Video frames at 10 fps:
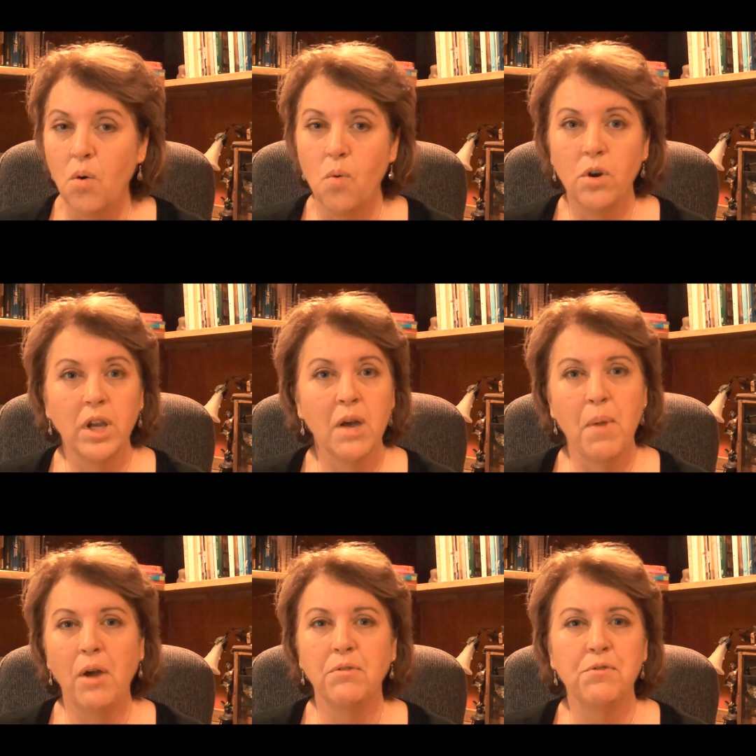Or come
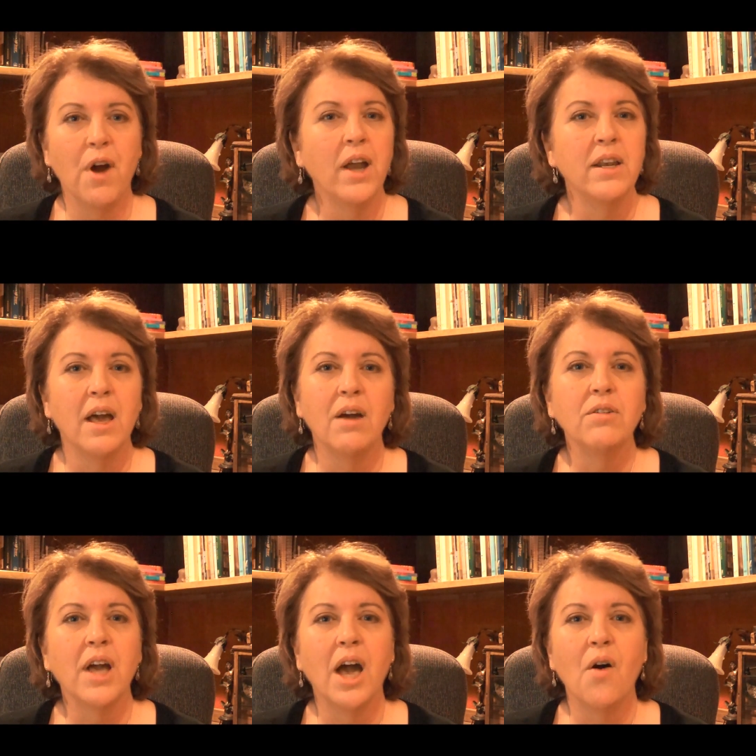out and find
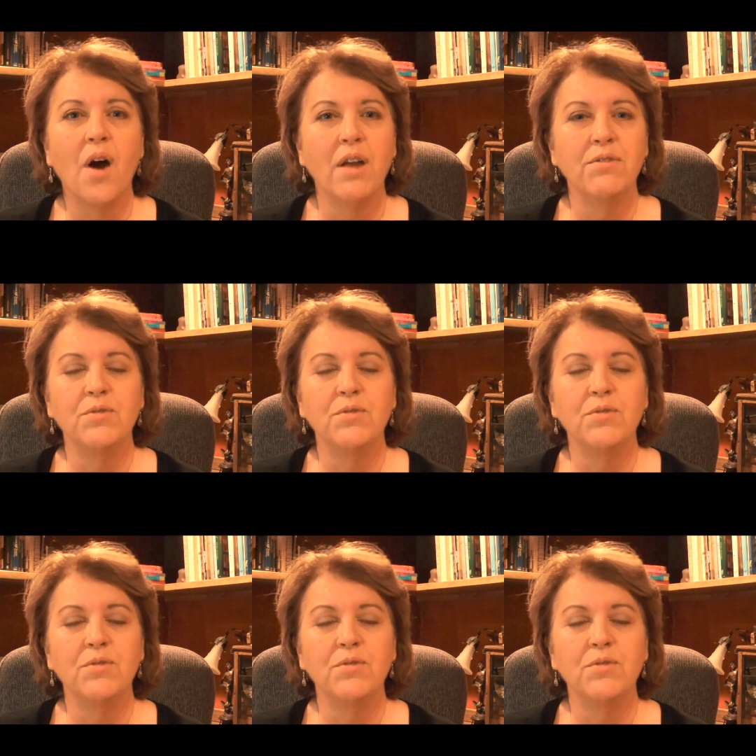out how I